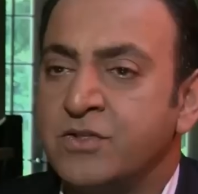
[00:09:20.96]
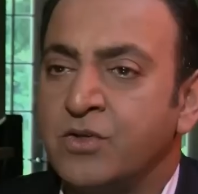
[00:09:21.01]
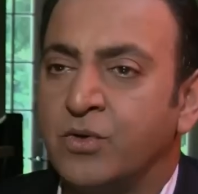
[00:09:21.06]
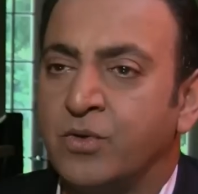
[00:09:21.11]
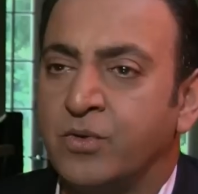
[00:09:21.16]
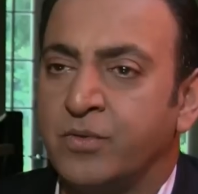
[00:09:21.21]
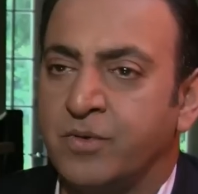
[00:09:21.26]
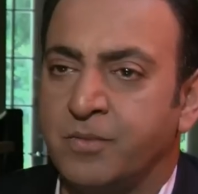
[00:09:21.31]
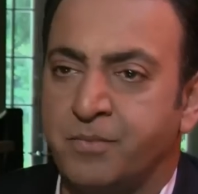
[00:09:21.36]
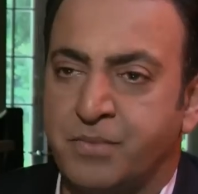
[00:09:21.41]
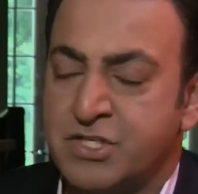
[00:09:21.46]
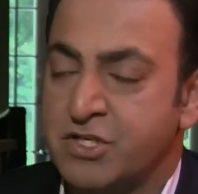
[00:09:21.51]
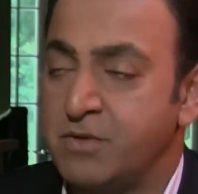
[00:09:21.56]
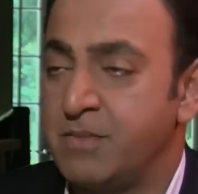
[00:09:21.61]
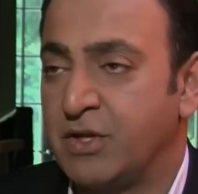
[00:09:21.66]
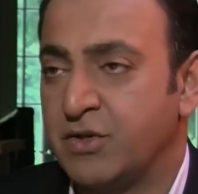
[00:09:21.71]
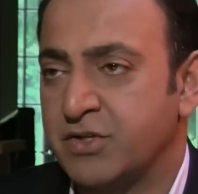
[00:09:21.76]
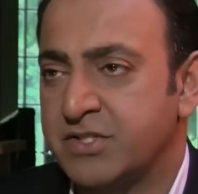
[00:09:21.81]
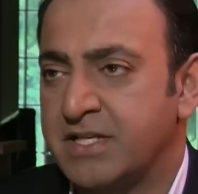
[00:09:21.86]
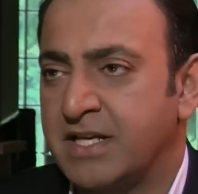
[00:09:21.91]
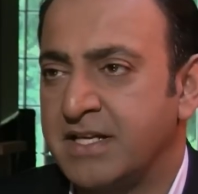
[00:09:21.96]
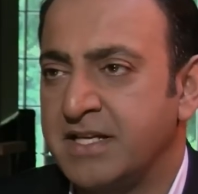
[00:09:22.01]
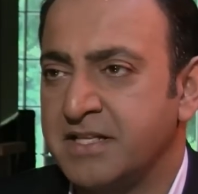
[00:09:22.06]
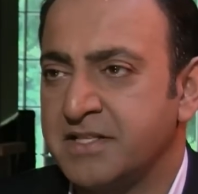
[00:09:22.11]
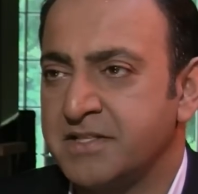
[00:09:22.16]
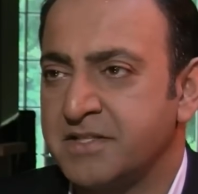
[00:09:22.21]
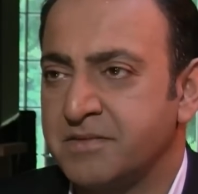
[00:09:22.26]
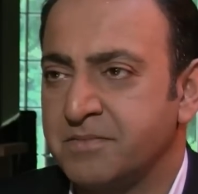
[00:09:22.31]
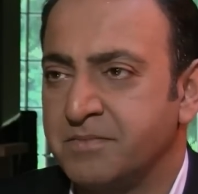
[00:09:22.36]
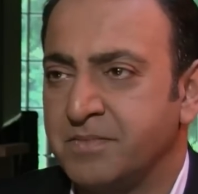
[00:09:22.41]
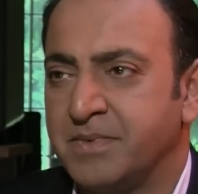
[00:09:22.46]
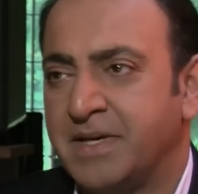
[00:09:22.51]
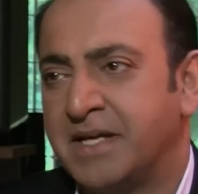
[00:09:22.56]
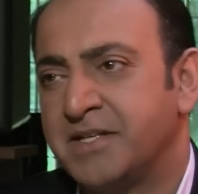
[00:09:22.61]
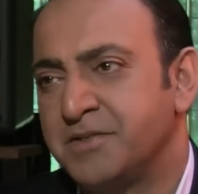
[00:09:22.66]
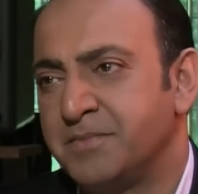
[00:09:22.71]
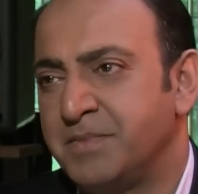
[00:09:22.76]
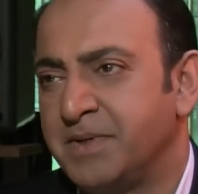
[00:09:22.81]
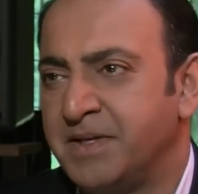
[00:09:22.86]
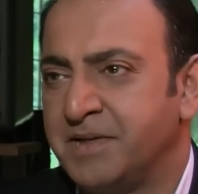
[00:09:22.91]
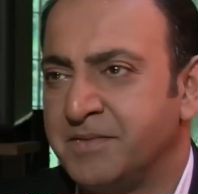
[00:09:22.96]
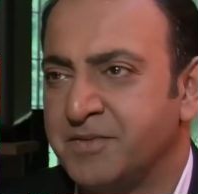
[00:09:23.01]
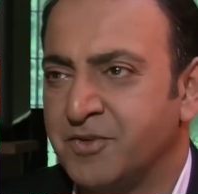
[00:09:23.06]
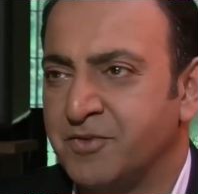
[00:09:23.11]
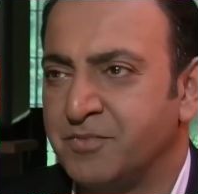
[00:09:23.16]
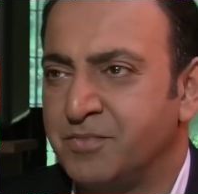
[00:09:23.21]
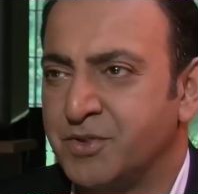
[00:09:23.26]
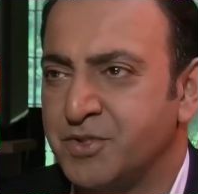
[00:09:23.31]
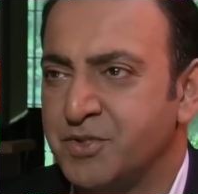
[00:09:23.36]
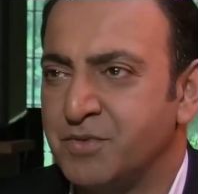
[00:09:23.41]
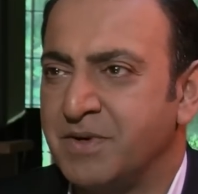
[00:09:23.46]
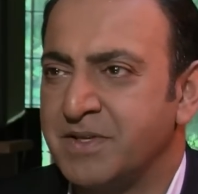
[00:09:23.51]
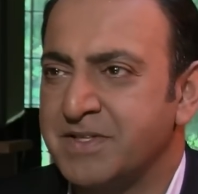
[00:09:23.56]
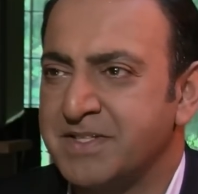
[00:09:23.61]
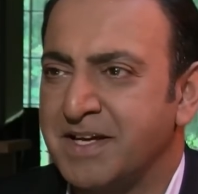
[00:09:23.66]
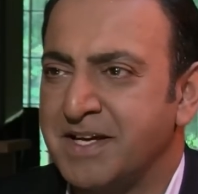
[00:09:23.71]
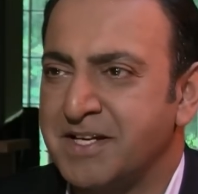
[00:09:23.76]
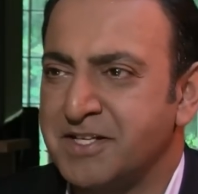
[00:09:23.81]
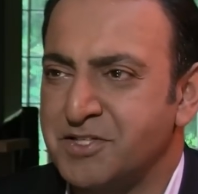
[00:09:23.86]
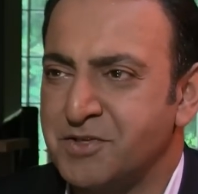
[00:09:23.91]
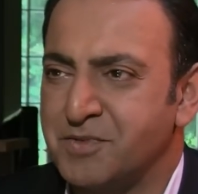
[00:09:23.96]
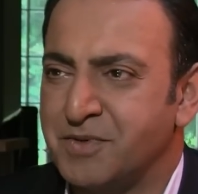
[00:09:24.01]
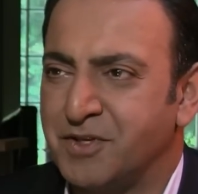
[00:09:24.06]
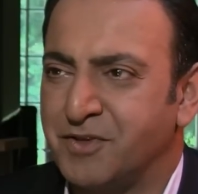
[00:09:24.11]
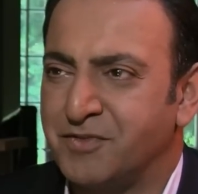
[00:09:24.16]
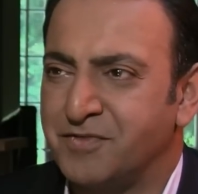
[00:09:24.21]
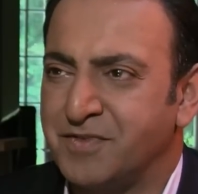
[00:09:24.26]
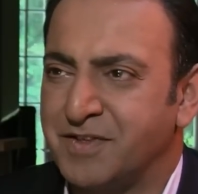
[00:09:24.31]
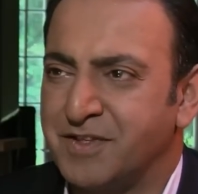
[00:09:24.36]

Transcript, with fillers: your, you, presumably your studies had to be sort of put to one side as you went off